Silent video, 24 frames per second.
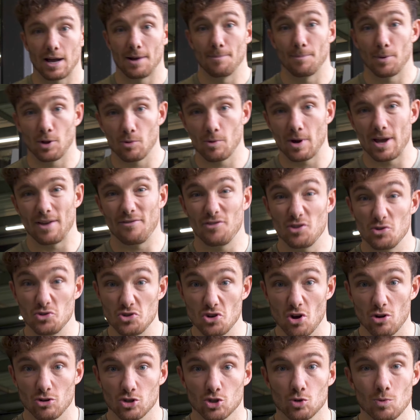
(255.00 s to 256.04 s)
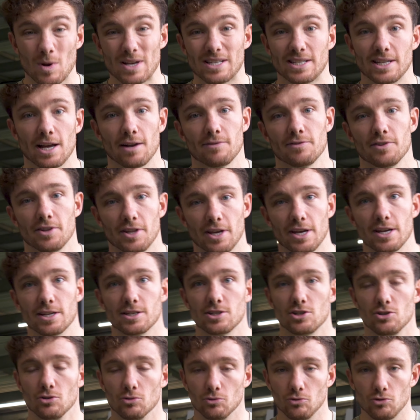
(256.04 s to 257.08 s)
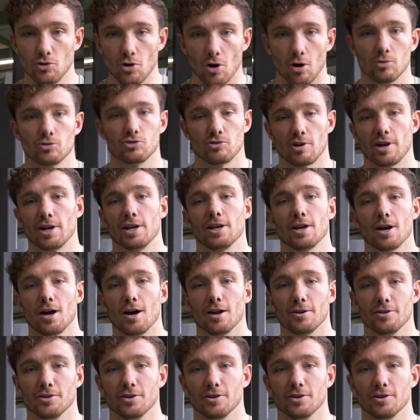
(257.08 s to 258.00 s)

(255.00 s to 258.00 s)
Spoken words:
And by the way, if you're not sweating after this, you're not training hard